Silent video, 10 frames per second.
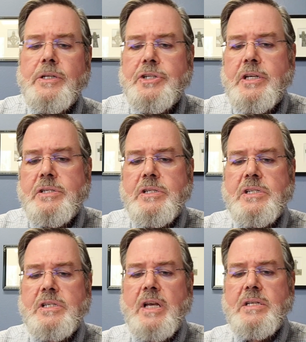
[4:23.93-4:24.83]

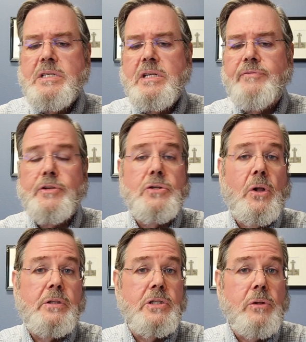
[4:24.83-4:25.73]
Jesus says if the
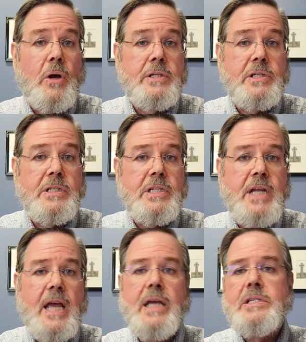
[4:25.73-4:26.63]
salt has lost its
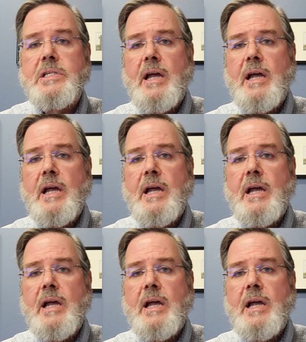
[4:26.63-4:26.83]
taste.